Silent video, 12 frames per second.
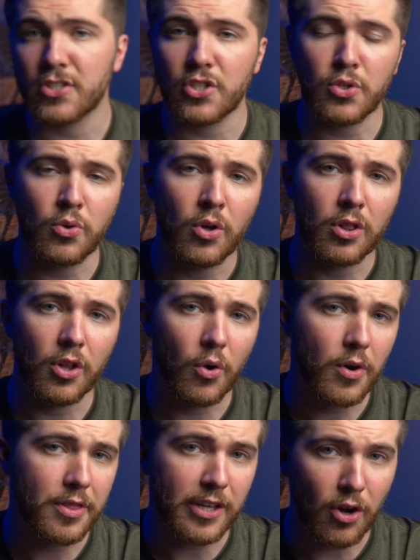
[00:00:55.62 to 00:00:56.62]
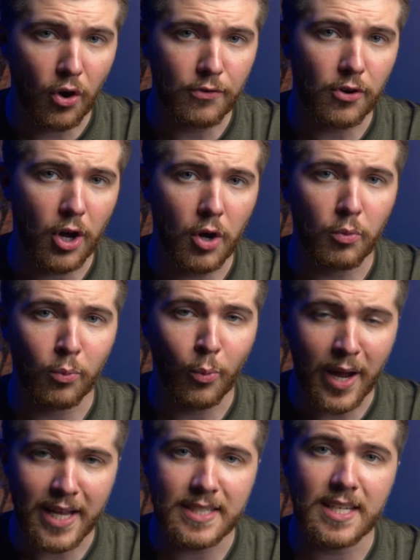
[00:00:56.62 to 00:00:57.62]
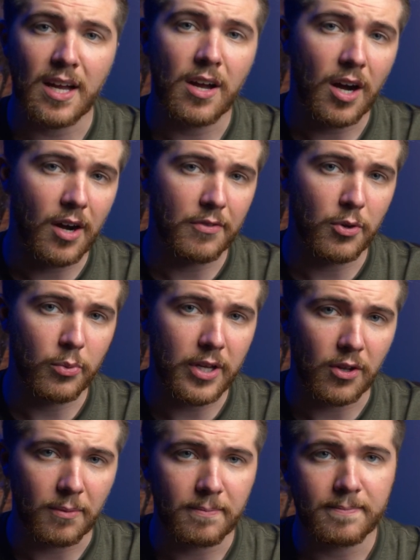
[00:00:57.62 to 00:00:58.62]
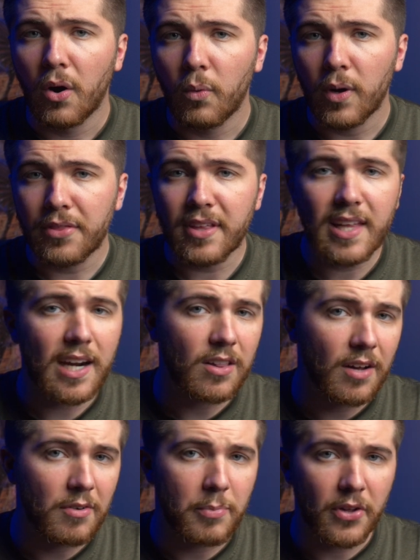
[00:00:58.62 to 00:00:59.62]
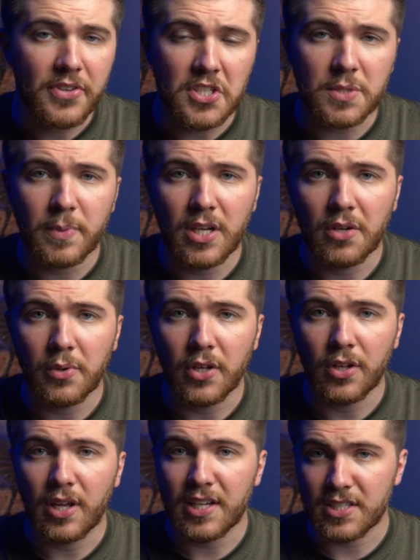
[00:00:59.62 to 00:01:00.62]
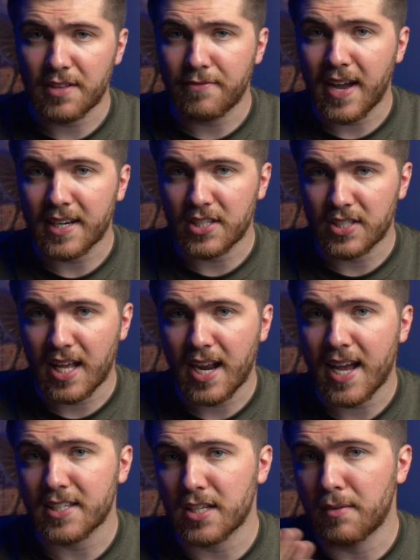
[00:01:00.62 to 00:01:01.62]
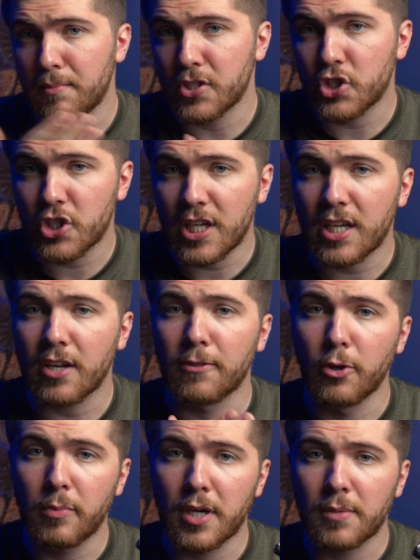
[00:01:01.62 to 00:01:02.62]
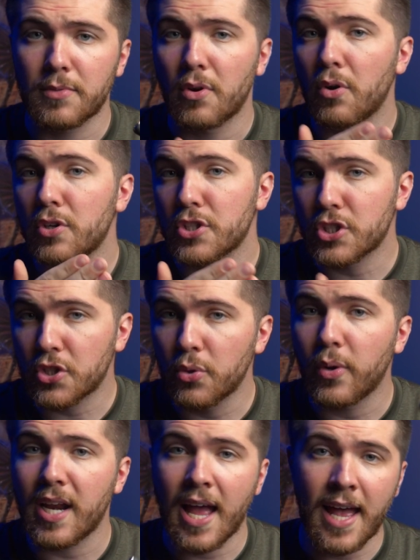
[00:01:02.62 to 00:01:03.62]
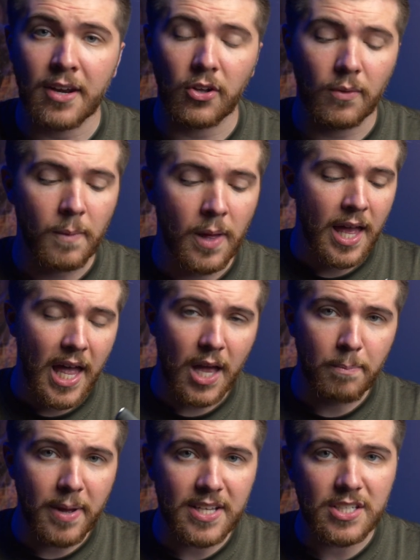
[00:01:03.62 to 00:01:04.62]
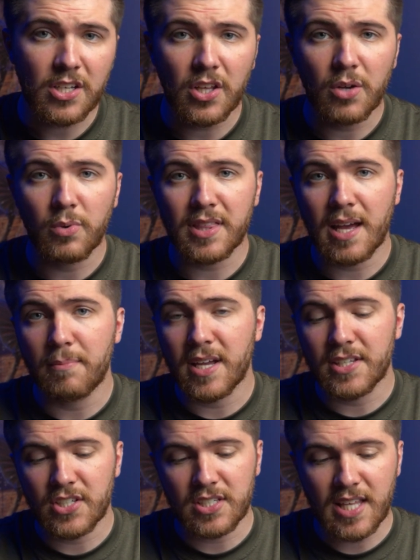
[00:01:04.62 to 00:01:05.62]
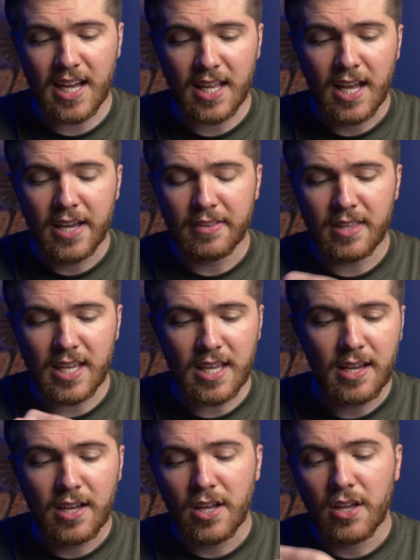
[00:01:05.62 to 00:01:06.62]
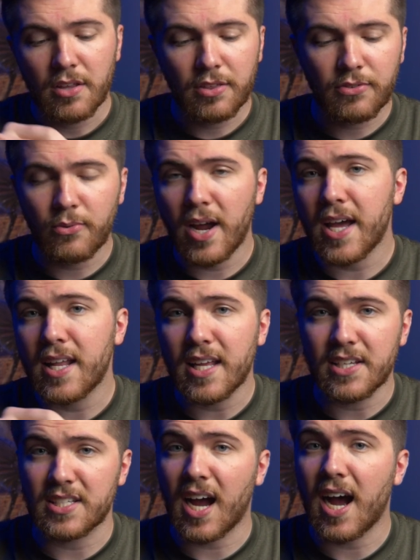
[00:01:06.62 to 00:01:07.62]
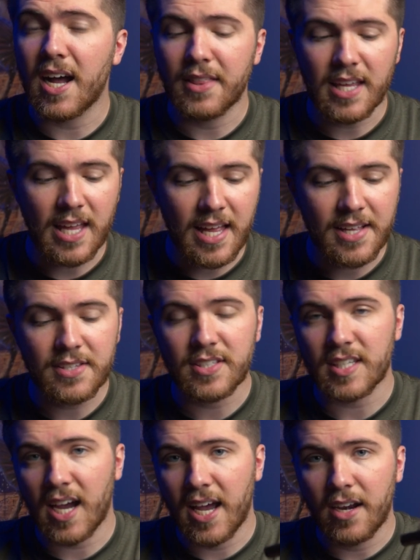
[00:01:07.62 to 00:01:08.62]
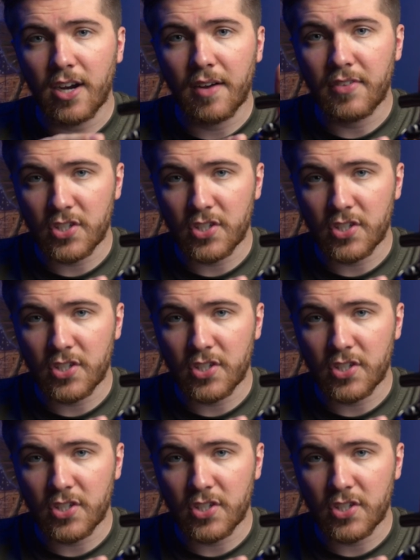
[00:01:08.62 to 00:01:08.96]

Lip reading: to lower the overall weight of the reel. One thing that I love about this spinning reel is the fact is that it has a machined aluminum screw-in handle. And basically what that means is that the thread is on the inside of the